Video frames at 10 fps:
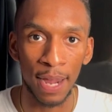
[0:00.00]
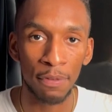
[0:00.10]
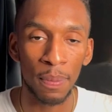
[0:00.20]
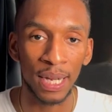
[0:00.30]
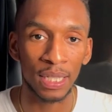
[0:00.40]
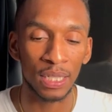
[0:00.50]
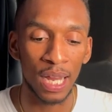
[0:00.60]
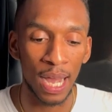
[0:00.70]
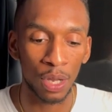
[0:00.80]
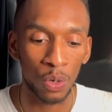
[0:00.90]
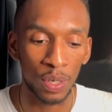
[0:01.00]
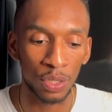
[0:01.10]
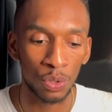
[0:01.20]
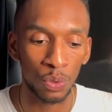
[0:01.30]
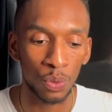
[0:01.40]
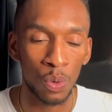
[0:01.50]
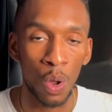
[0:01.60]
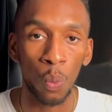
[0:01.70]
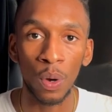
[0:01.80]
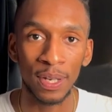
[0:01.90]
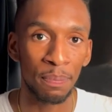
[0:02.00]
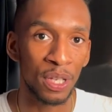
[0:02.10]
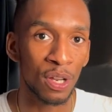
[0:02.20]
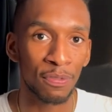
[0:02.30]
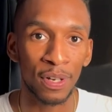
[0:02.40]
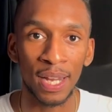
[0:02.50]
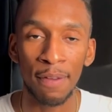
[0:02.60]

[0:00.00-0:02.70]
Everybody's not going to want to be your friend.